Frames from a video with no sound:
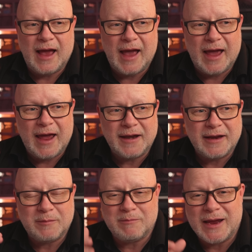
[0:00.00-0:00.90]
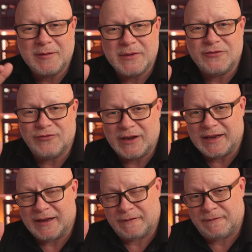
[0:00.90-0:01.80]
and it made me
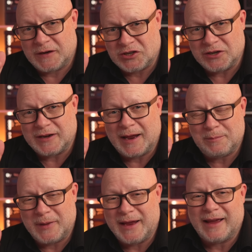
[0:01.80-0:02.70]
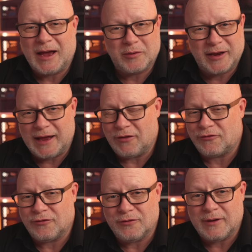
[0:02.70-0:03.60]
really efficient at being able to get
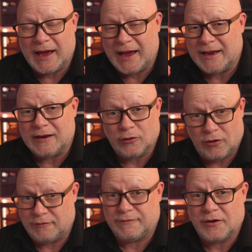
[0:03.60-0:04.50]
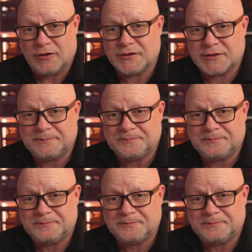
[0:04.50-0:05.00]
through a lot of photos.